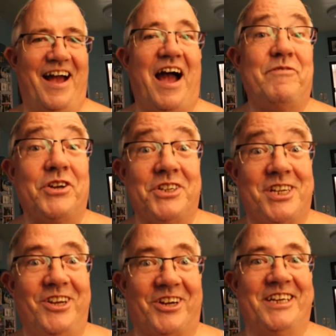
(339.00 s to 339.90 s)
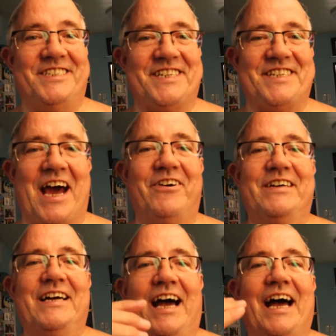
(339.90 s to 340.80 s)
I forgot to lock it just now
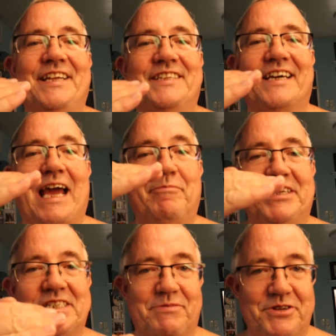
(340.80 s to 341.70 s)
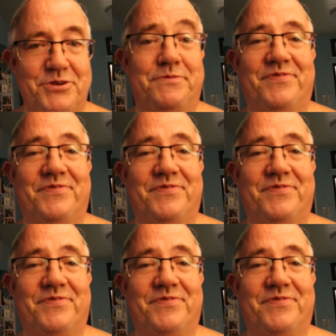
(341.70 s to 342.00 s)
and the camera just went